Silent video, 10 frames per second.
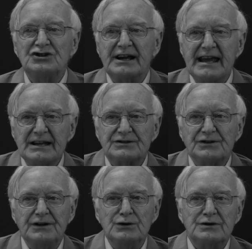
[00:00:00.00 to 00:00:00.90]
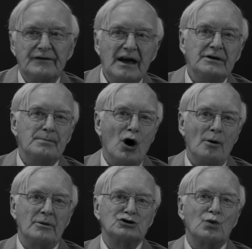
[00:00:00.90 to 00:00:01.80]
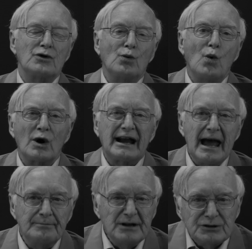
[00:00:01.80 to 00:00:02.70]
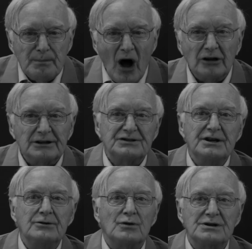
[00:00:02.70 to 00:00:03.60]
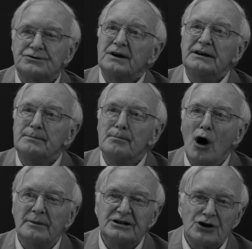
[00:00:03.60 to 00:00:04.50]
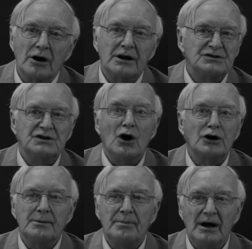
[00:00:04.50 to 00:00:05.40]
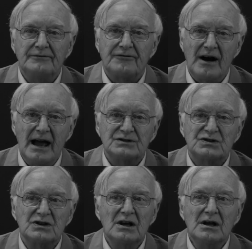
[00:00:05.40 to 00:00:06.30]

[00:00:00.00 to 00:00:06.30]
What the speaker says: to cancel the use of heavy bombers were the War Cabinet's policy restricting bombing targets in occupied France,